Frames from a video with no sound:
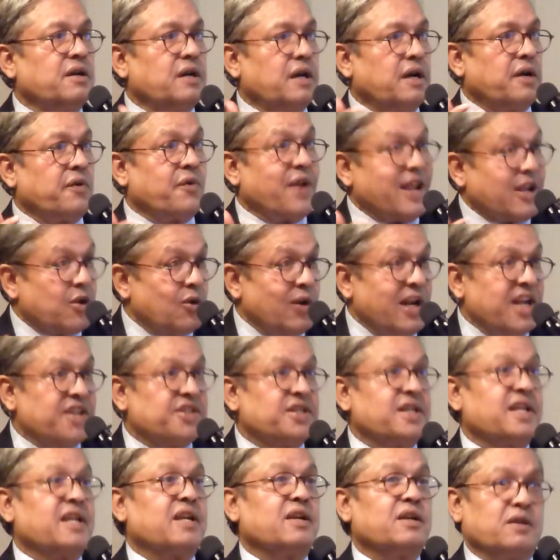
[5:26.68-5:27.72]
uh,
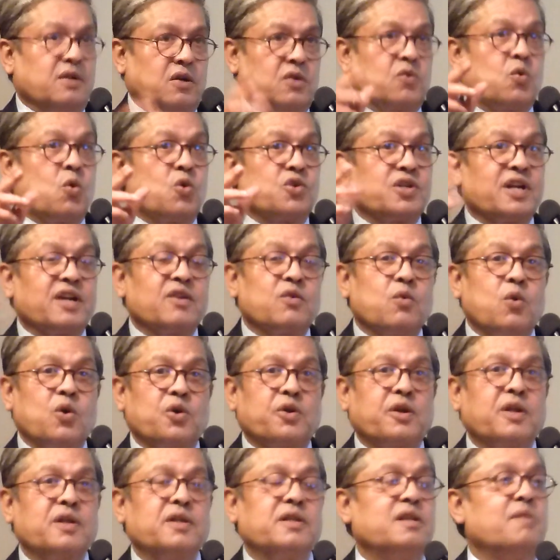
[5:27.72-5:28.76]
regulating quote
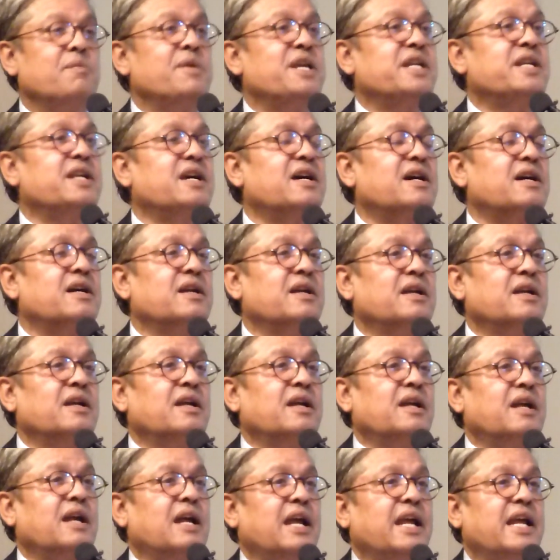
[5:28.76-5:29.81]
unquote the media.
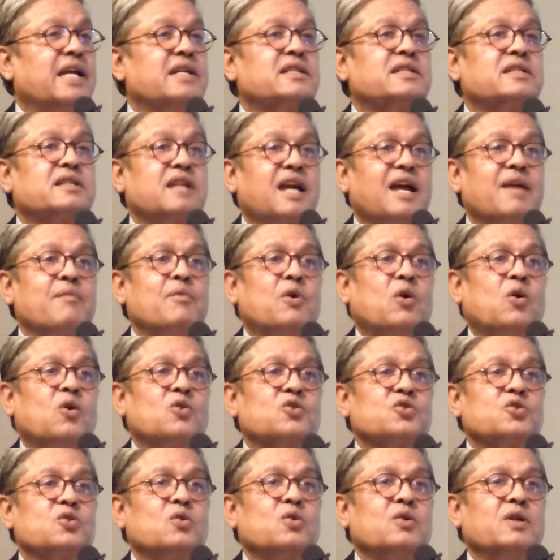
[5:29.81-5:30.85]
It's time
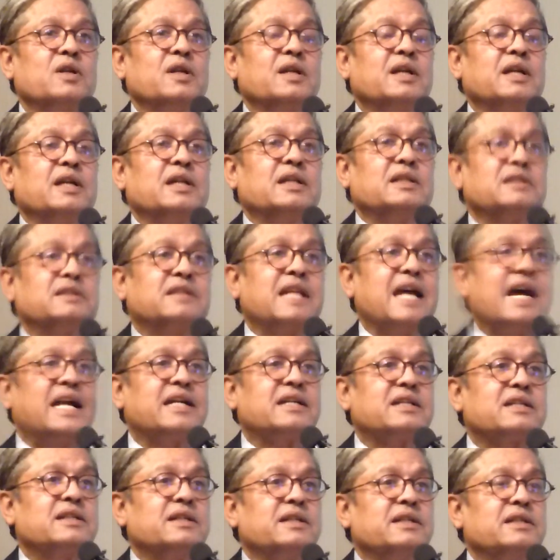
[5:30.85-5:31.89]
also
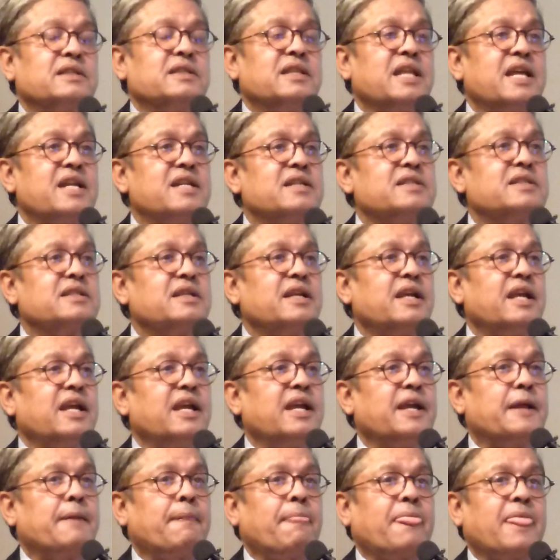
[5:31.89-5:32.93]
that there is
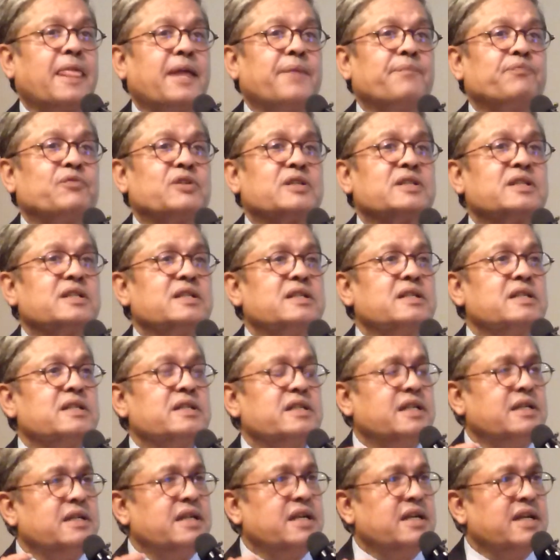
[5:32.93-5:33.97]
a
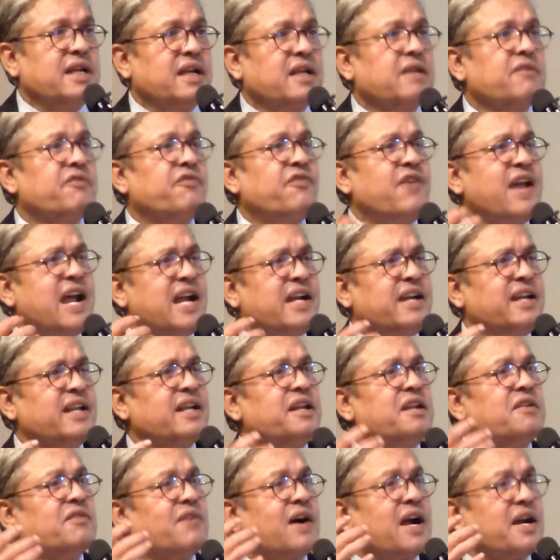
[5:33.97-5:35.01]
fair
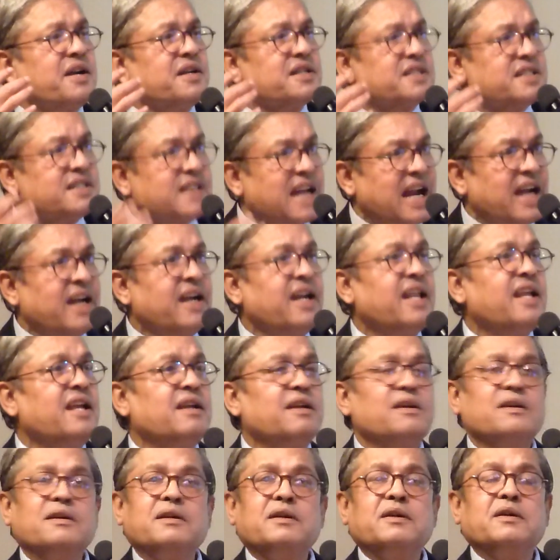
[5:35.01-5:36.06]
degree of
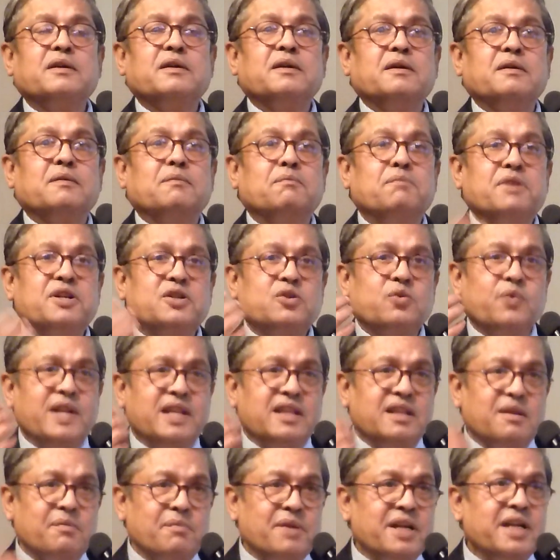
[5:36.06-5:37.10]
understanding
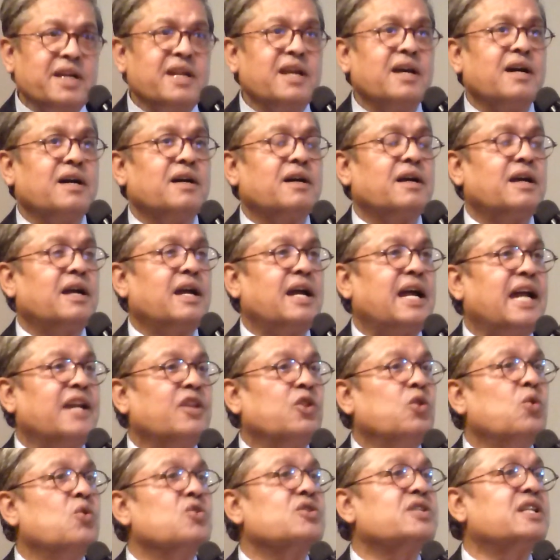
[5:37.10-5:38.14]
between the media
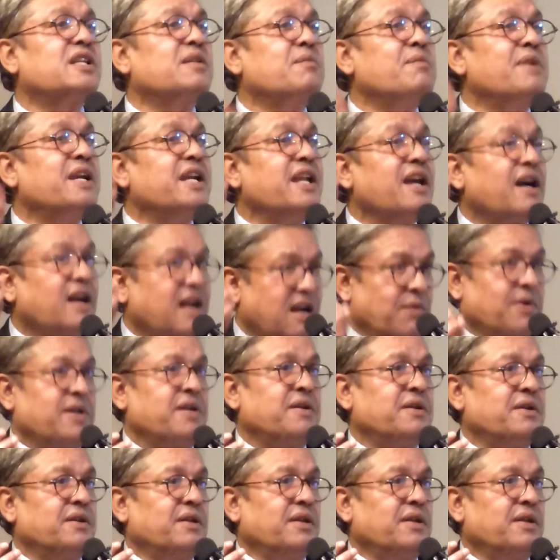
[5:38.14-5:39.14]
and those that media cover.